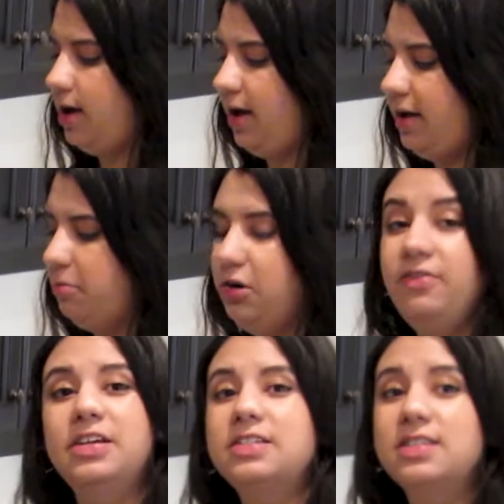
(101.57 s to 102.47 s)
I
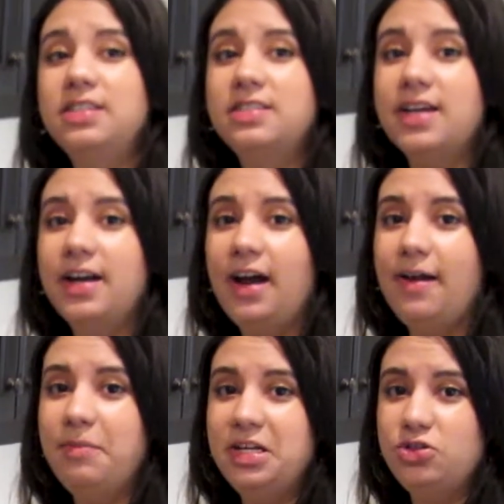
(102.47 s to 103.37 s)
previously said
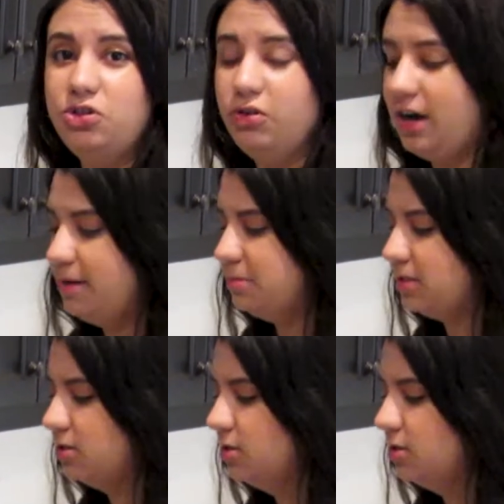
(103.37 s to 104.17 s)
I made 2 cups,